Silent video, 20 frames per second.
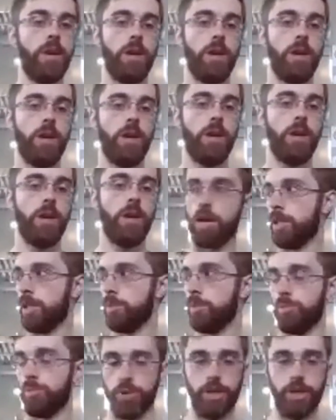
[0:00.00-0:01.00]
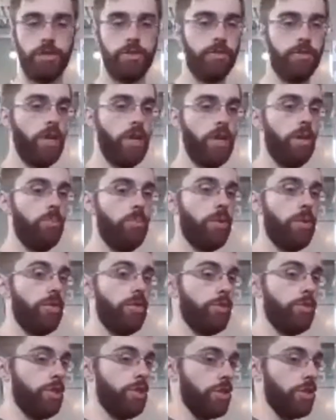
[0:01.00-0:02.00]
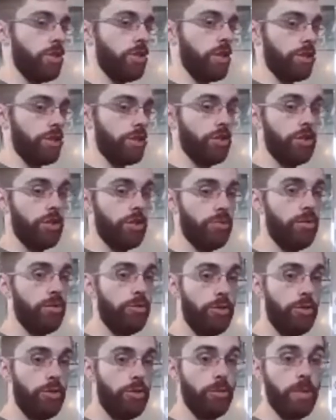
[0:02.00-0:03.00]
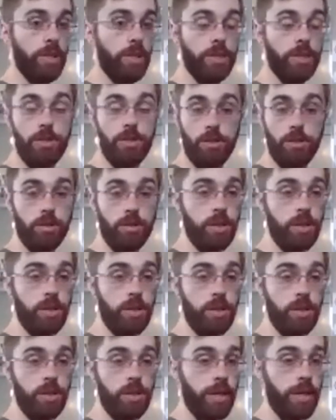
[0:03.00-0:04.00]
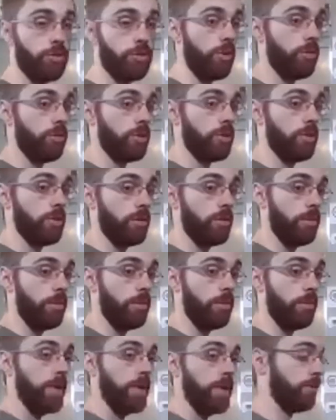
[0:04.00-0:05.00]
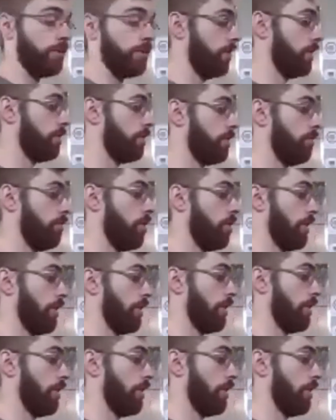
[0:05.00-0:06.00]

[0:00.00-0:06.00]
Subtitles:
I'll keep it brief, but the chin tucks, just to review, because it looks like I was frozen on my screen just a moment ago.